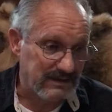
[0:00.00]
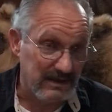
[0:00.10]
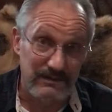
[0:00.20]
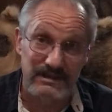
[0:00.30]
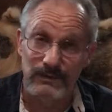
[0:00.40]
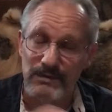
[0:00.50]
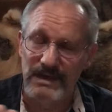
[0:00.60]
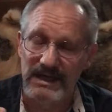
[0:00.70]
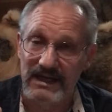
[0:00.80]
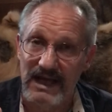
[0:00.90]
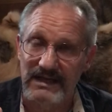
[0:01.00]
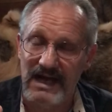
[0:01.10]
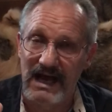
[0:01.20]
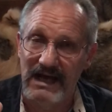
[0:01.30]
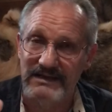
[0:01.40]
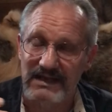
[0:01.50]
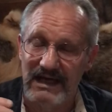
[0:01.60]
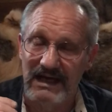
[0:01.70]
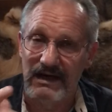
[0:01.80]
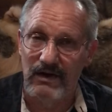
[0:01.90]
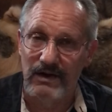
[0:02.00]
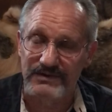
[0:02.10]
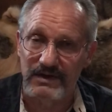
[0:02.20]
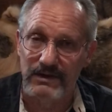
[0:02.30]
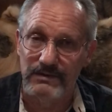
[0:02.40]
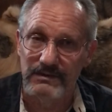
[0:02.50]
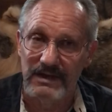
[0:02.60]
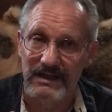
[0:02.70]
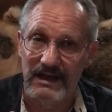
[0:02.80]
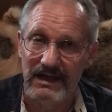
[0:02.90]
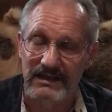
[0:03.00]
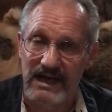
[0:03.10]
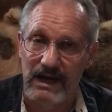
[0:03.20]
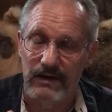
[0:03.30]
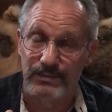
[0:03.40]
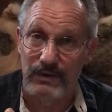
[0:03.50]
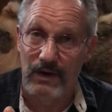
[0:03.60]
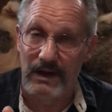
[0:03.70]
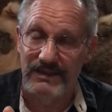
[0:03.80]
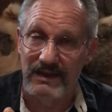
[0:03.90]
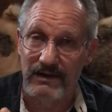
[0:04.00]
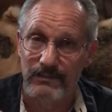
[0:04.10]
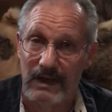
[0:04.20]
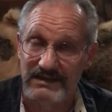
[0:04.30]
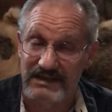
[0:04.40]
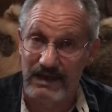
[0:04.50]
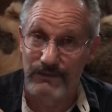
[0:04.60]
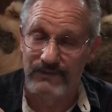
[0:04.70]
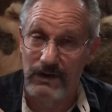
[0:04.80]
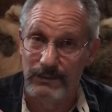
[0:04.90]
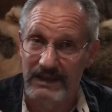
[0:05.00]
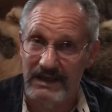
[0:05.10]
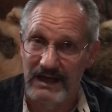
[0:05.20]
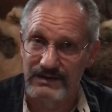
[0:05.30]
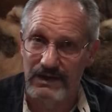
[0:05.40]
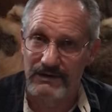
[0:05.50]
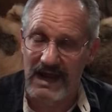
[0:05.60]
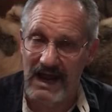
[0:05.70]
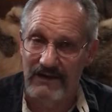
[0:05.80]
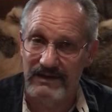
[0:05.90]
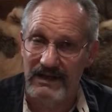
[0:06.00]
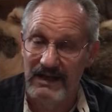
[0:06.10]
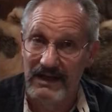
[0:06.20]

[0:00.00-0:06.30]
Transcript: so till we meet again, guys, also Kara put on there my cell phone in case you don't have it.